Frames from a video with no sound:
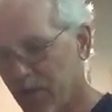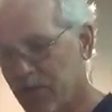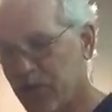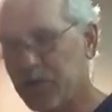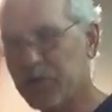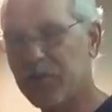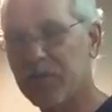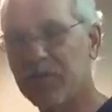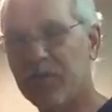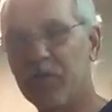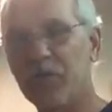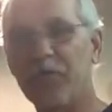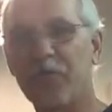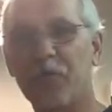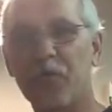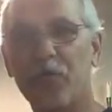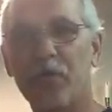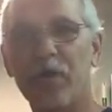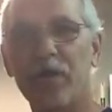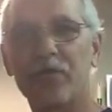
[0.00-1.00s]
just
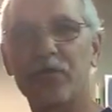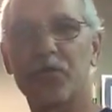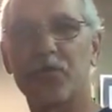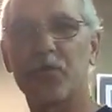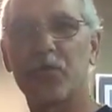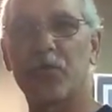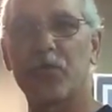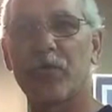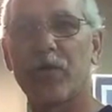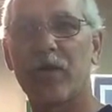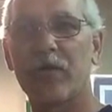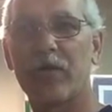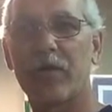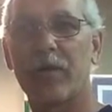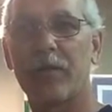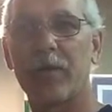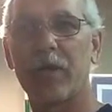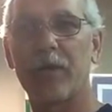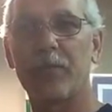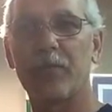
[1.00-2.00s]
goofing around, tooling around,
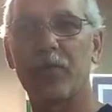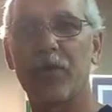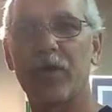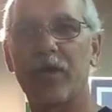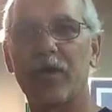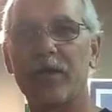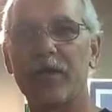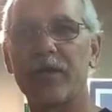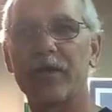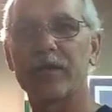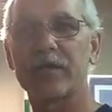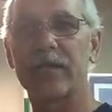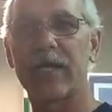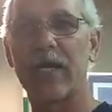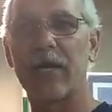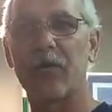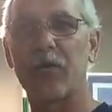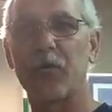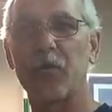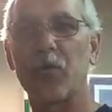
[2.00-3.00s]
coming up with ideas
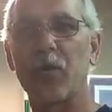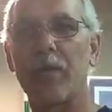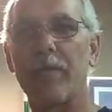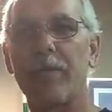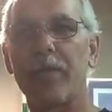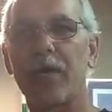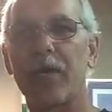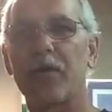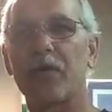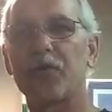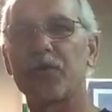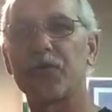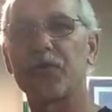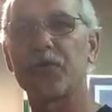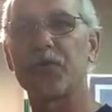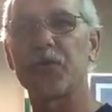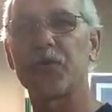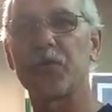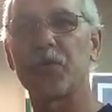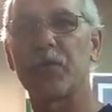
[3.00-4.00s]
how to better
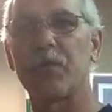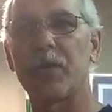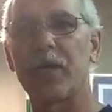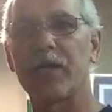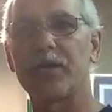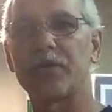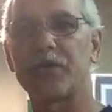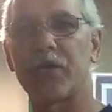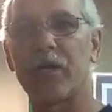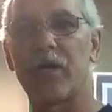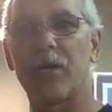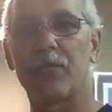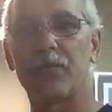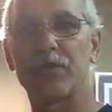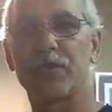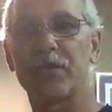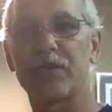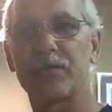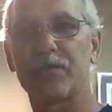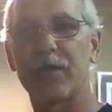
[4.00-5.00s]
do my job,
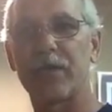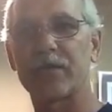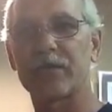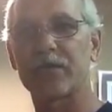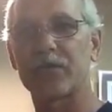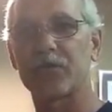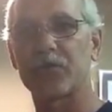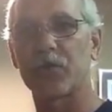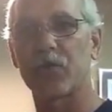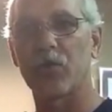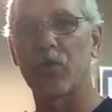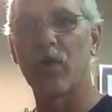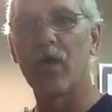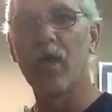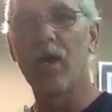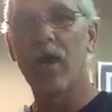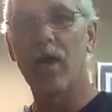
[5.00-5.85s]
which is pest control.